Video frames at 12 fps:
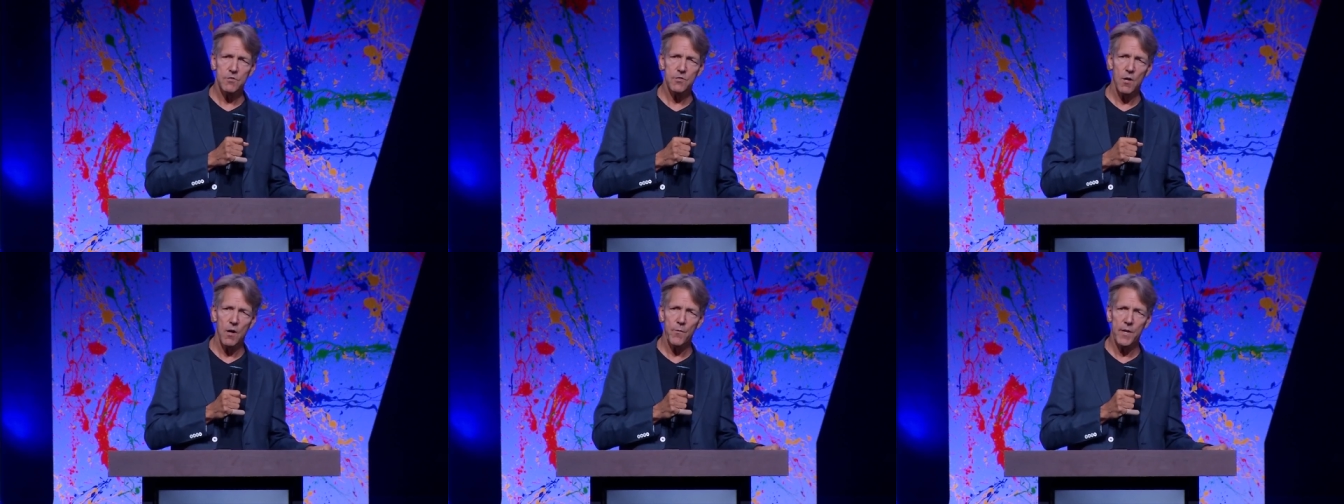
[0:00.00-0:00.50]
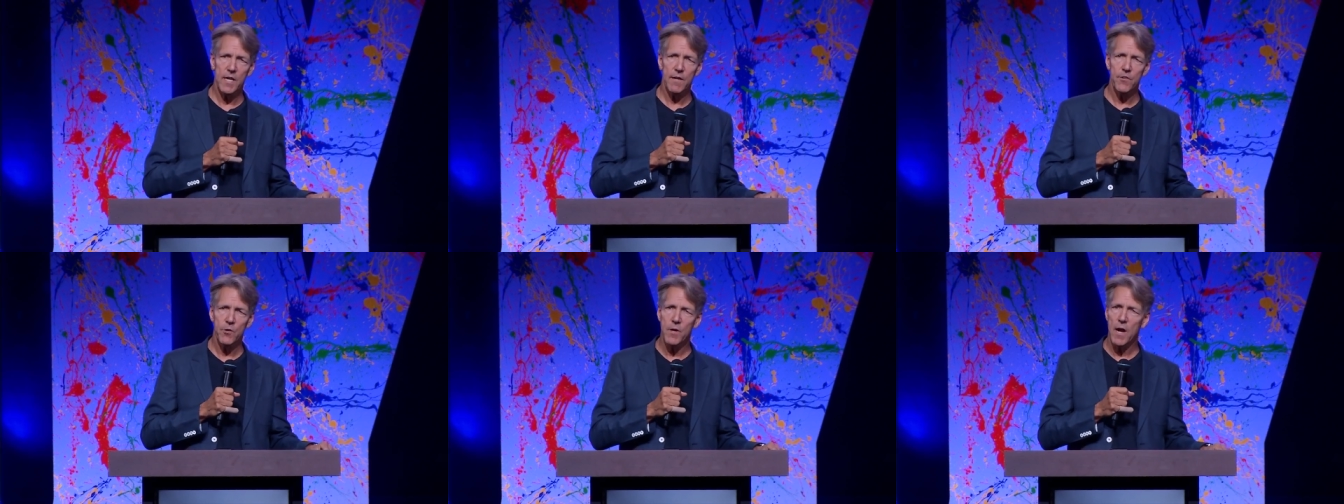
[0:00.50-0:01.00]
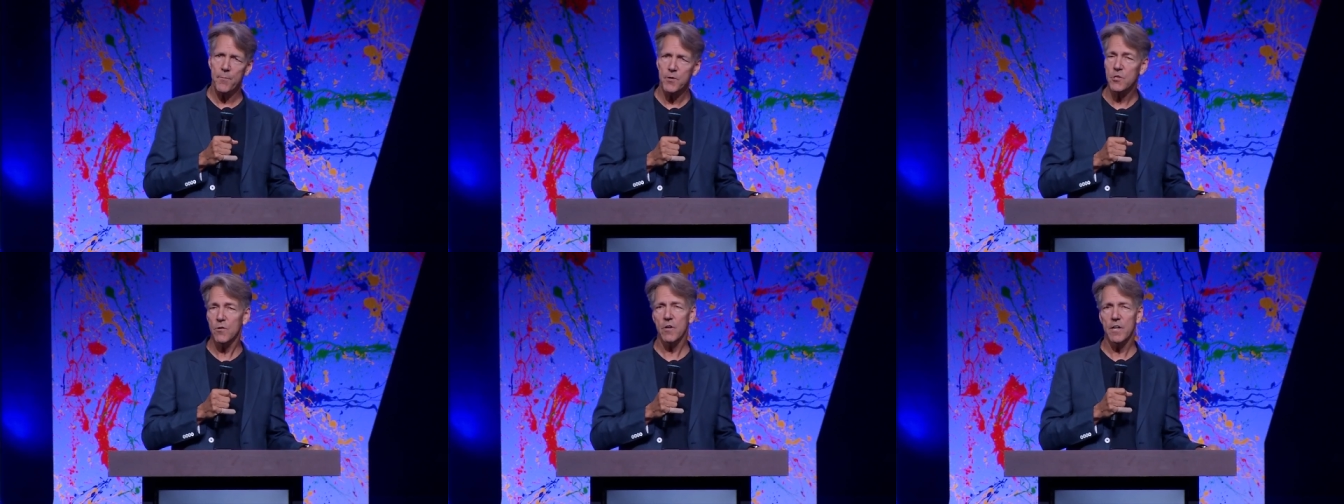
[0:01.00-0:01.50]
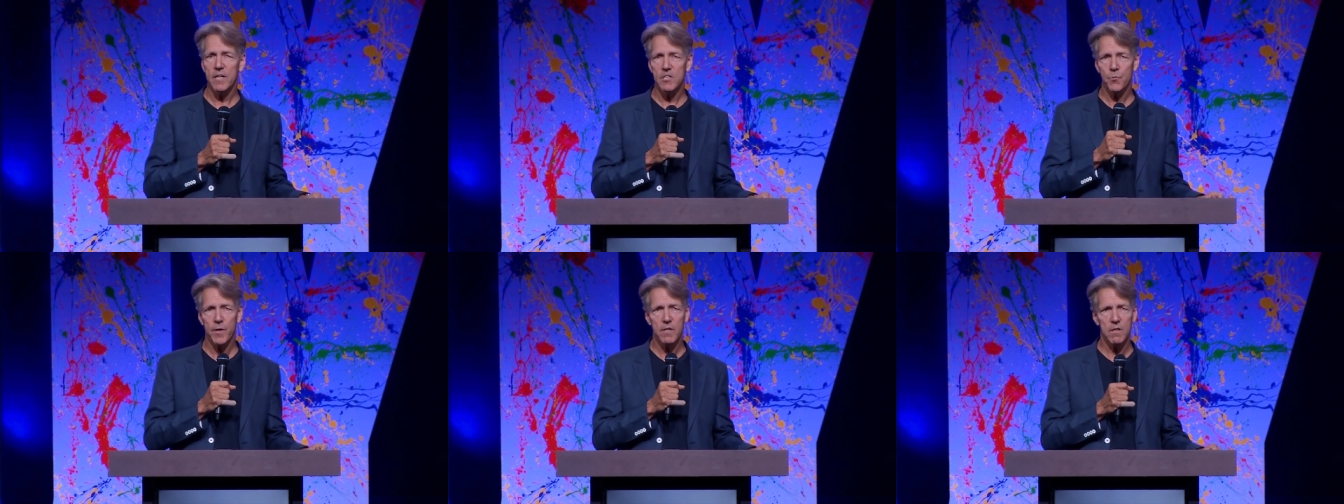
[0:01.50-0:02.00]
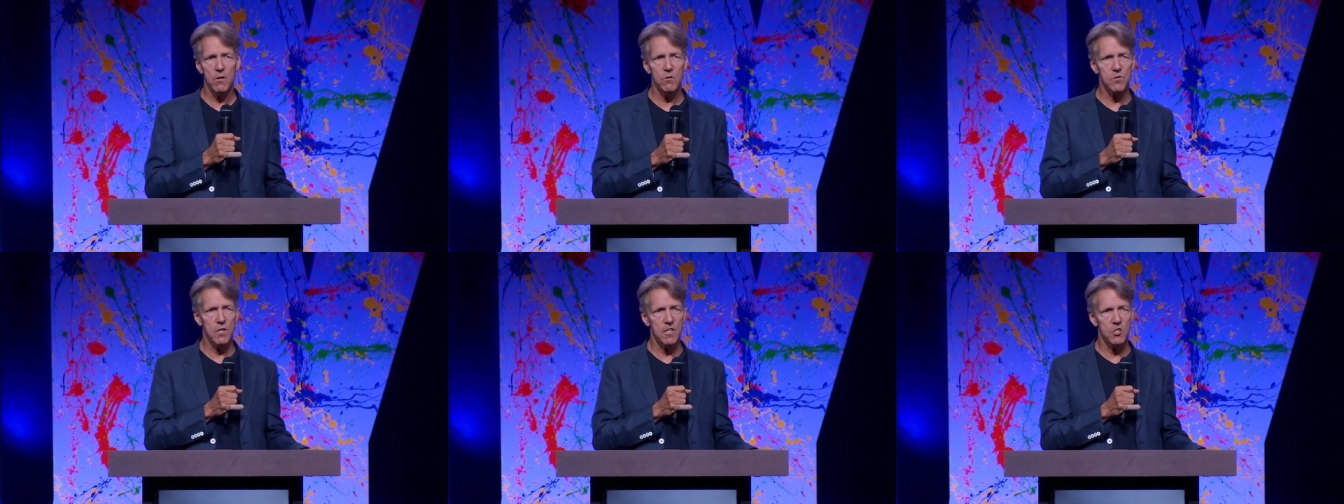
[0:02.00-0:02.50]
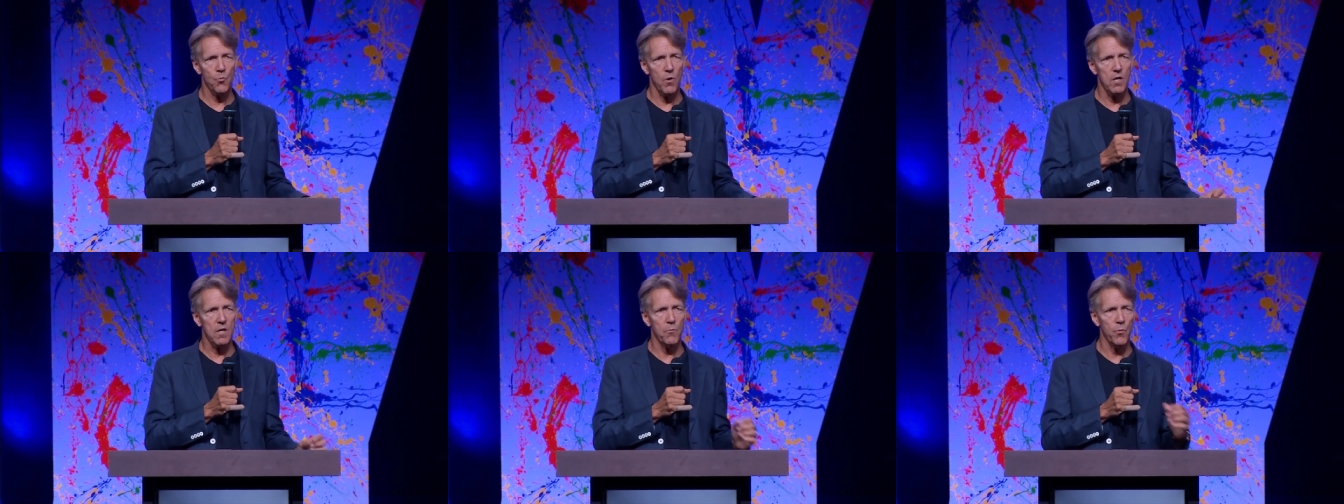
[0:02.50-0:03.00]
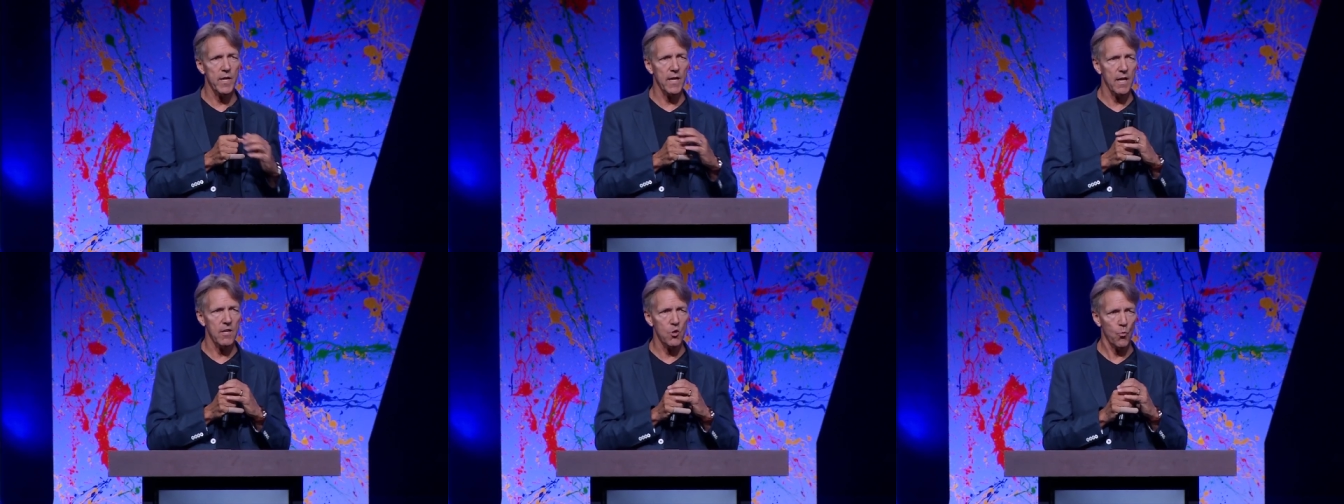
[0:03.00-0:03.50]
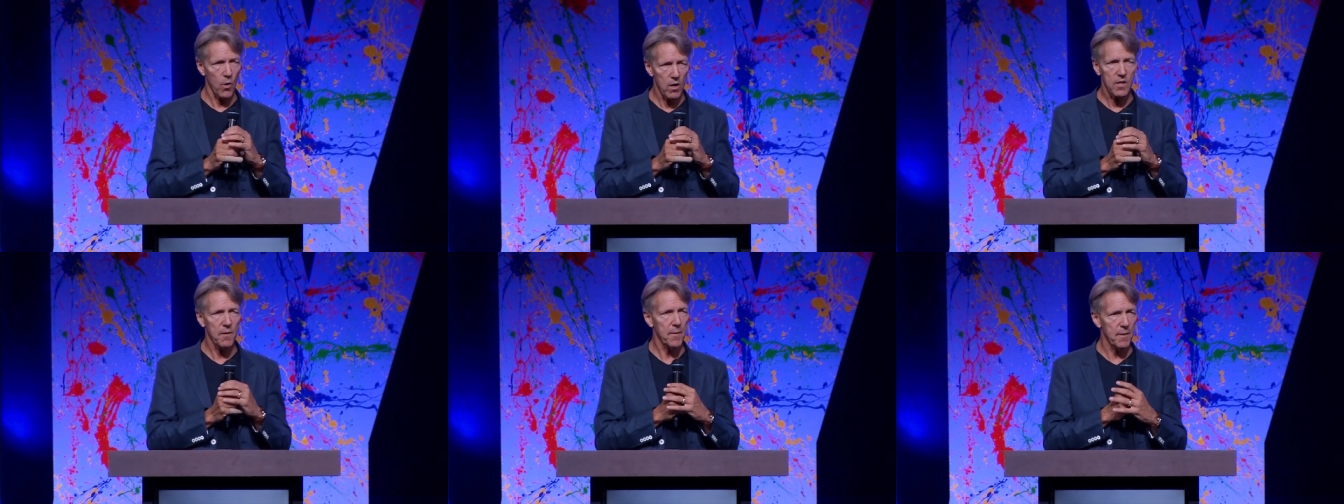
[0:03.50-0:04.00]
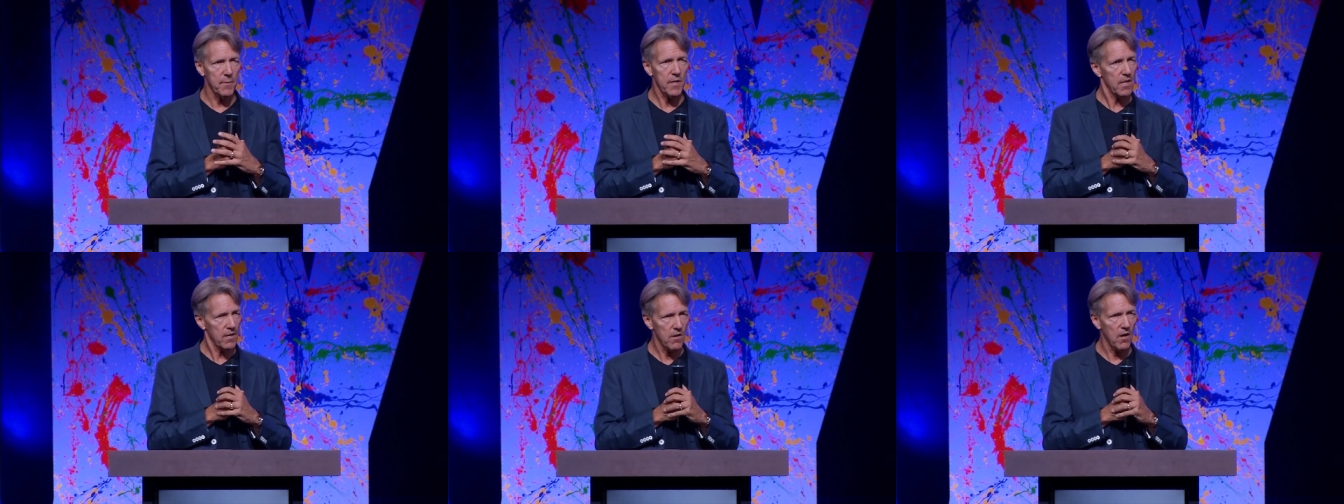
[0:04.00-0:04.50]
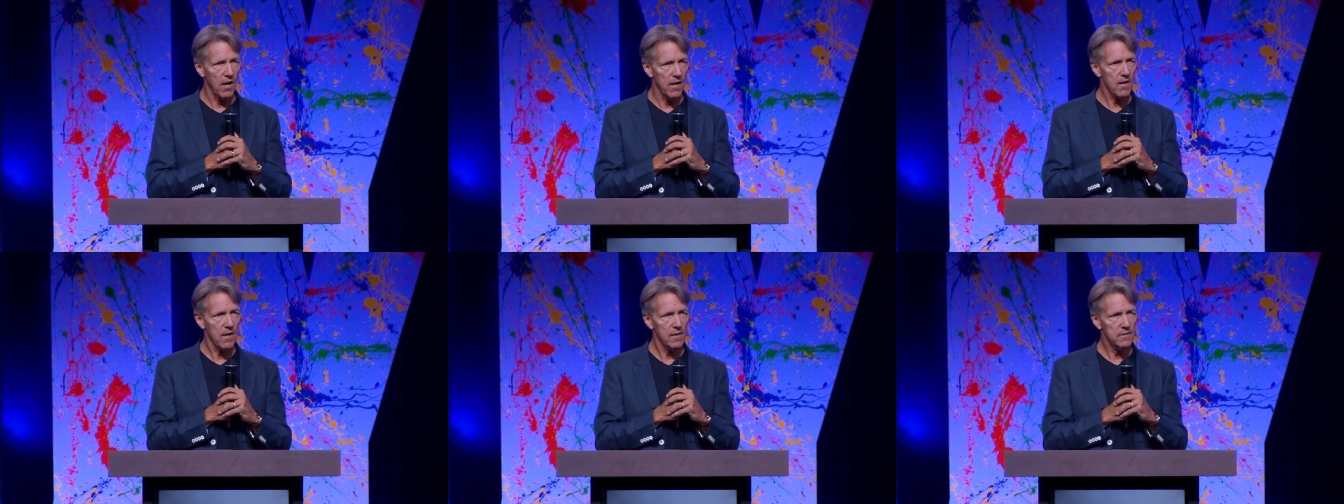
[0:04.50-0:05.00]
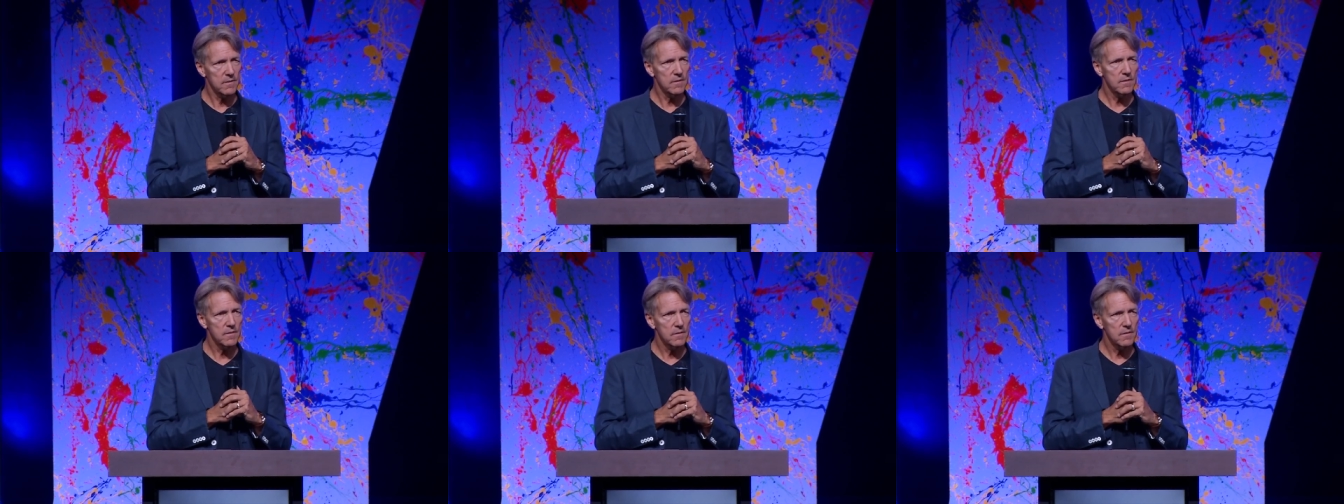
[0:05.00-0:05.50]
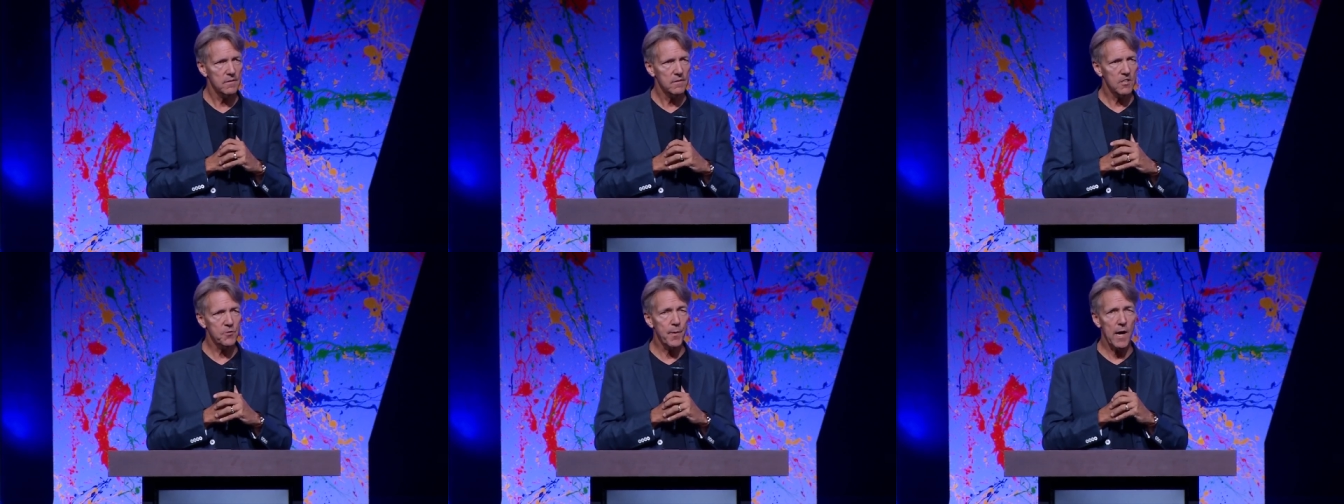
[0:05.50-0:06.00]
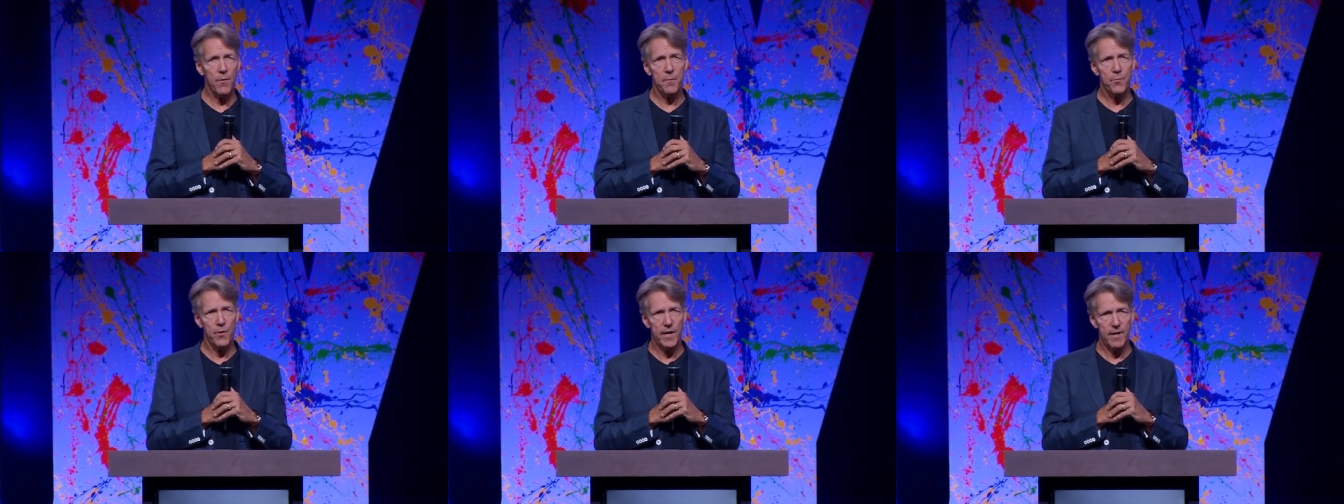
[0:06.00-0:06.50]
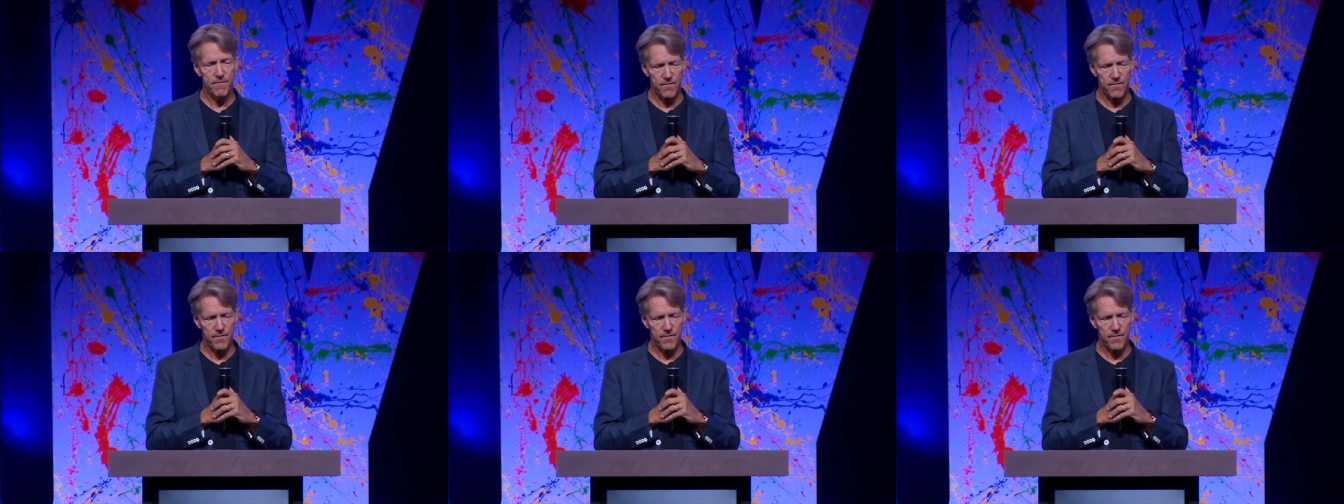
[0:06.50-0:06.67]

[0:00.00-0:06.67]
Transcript: So I want to give you an opportunity as we close on this welcome weekend to welcome him into your heart. Let's bow in prayer.